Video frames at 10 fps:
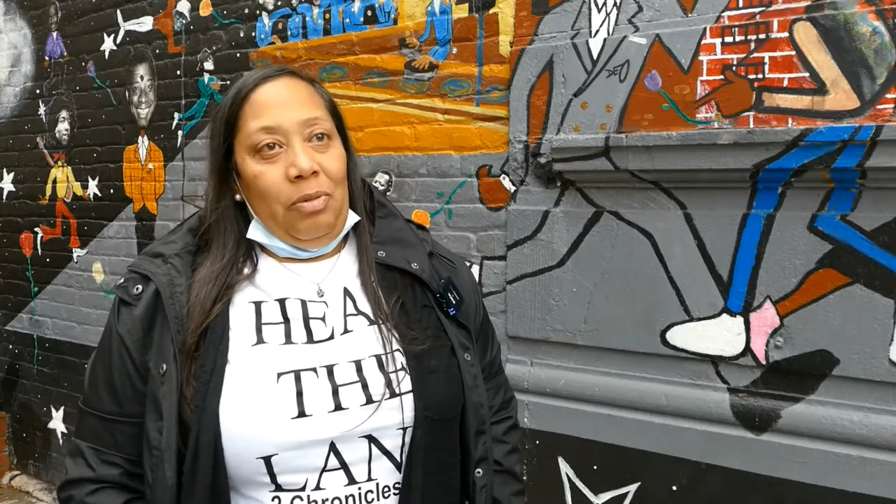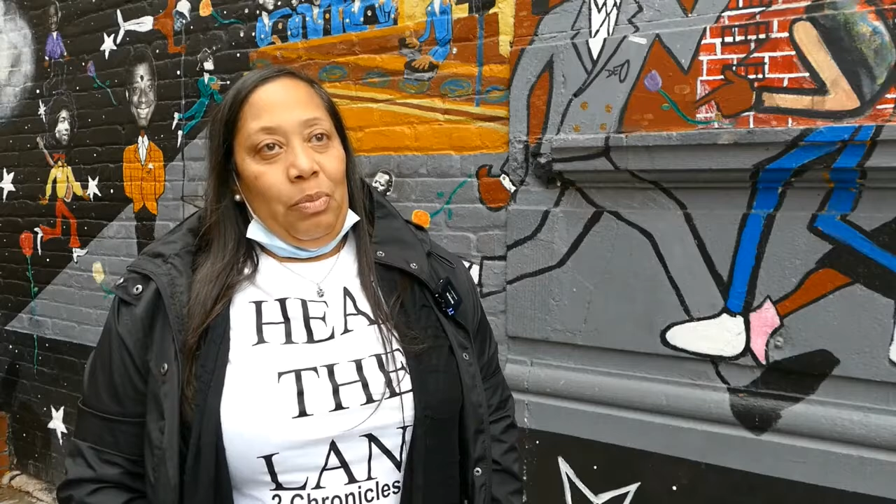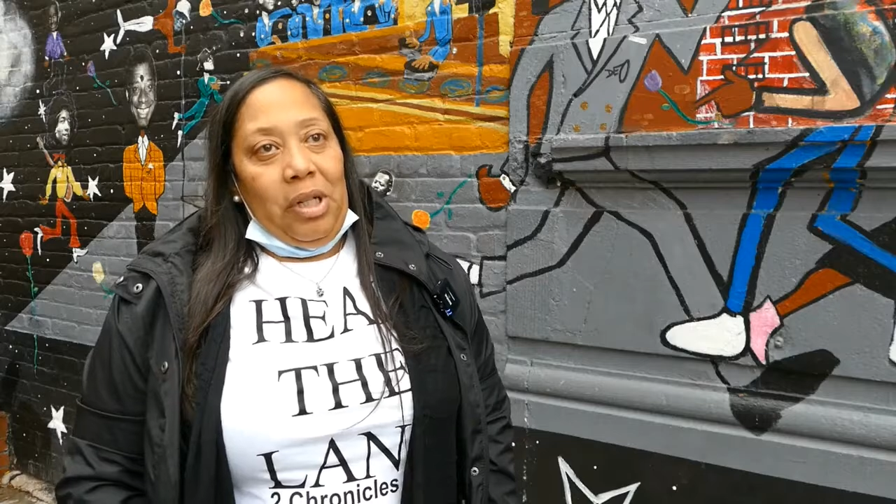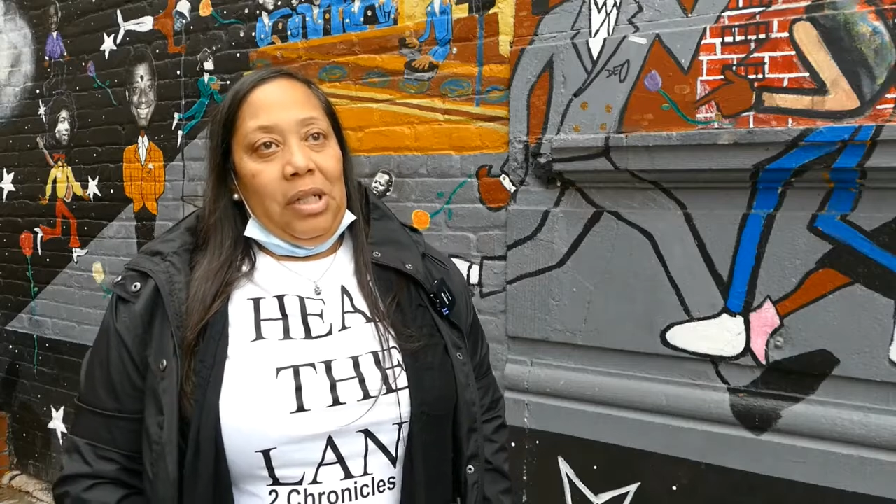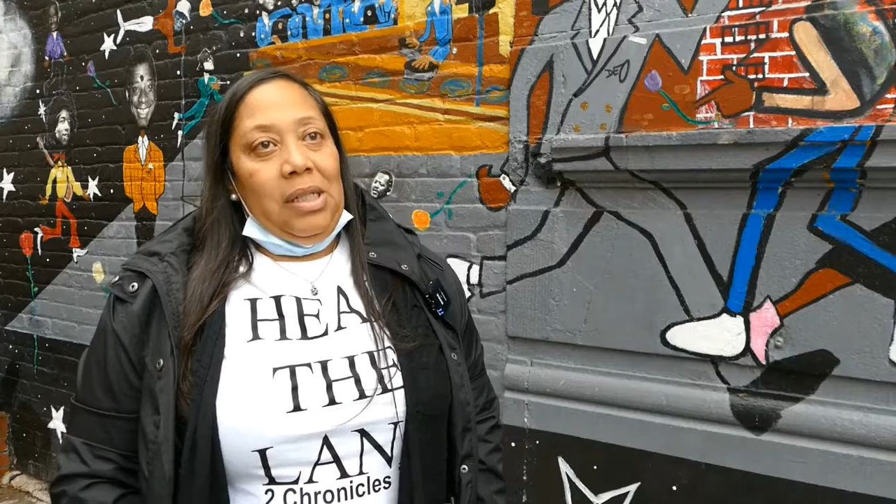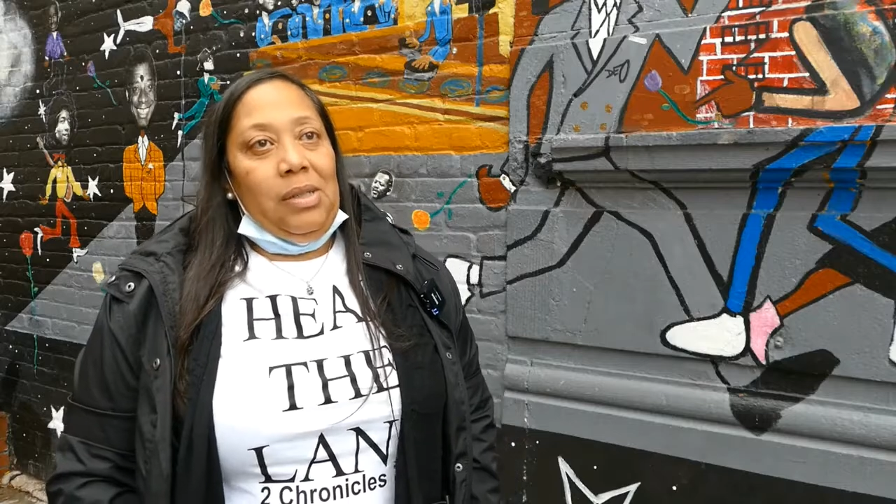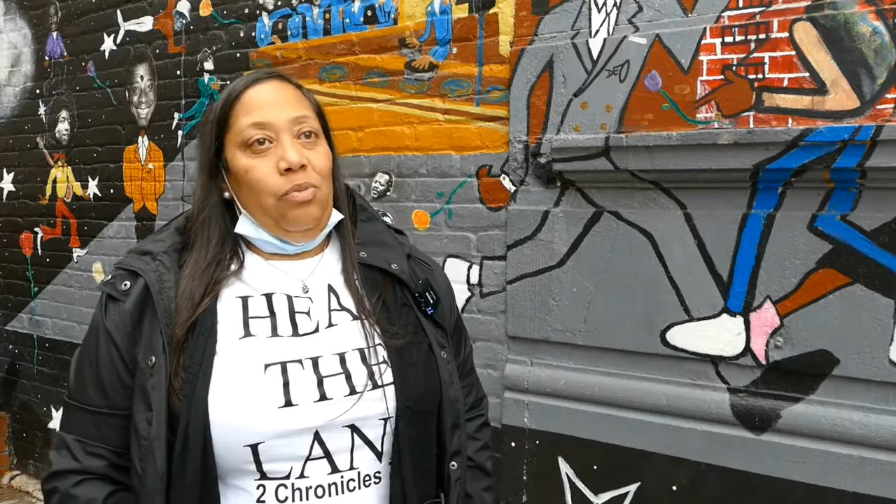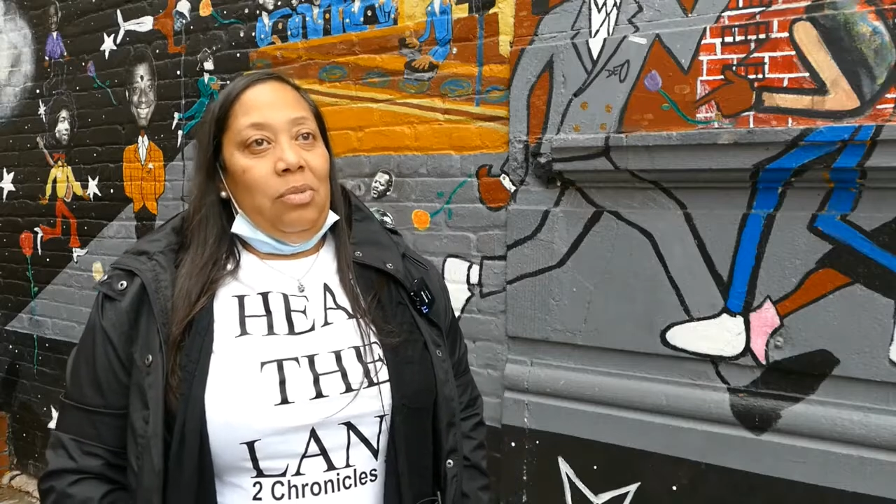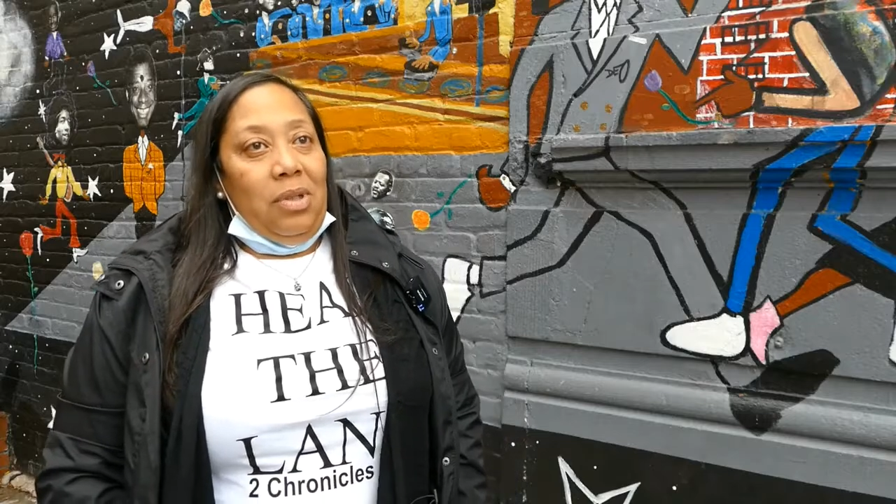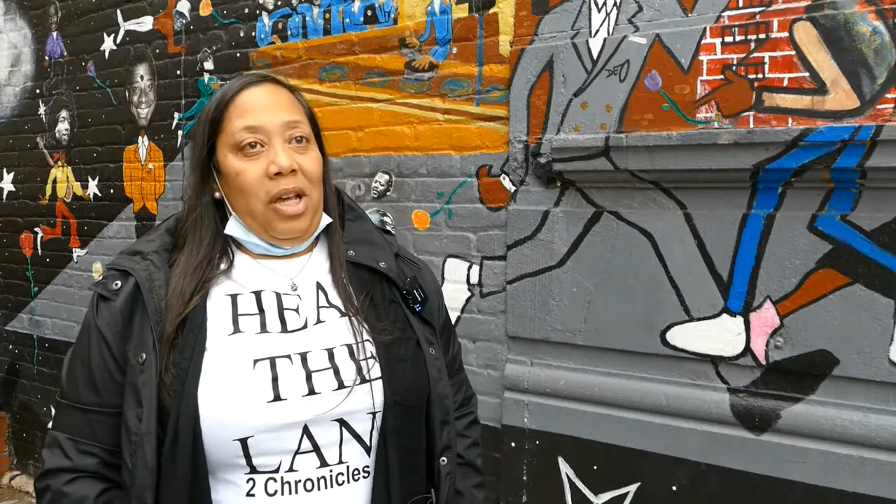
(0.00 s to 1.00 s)
Because
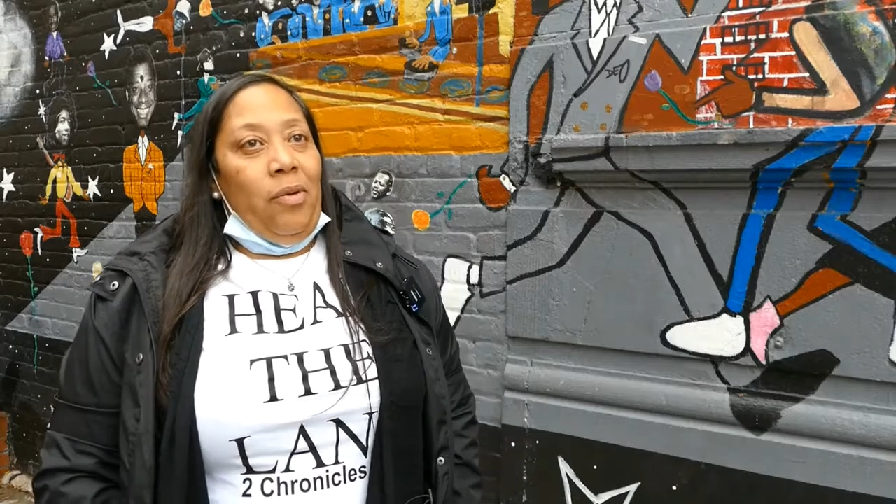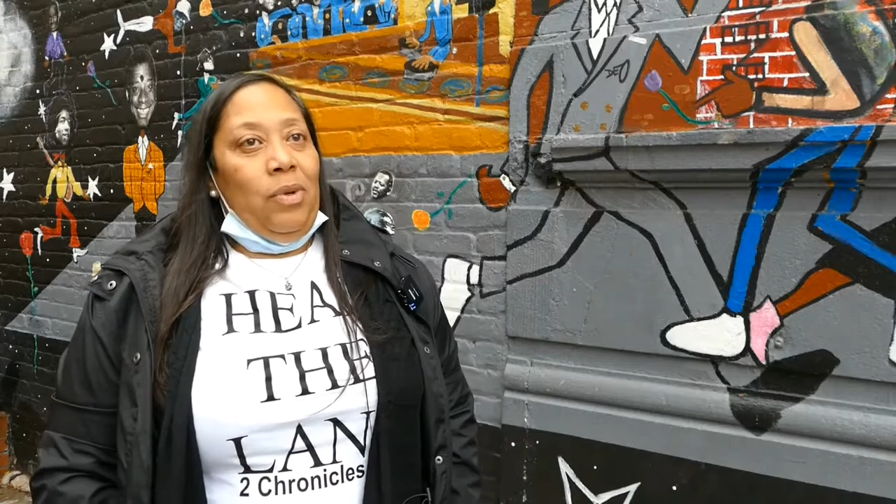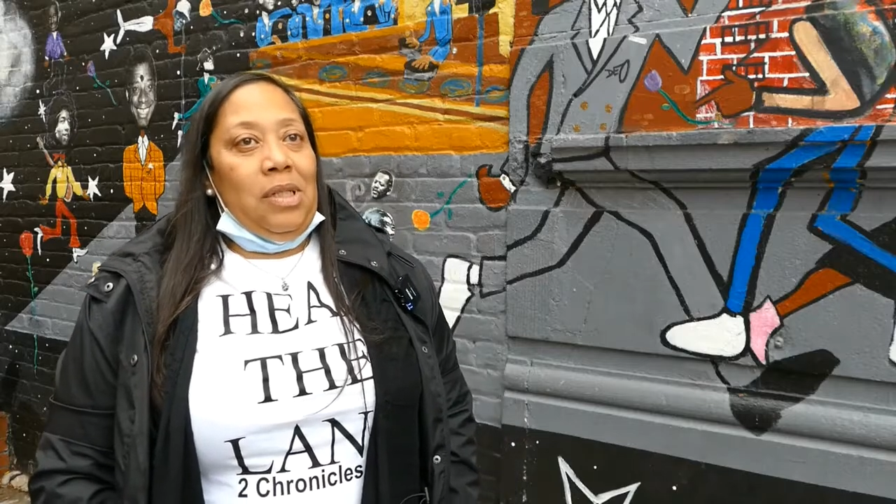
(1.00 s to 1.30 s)
it was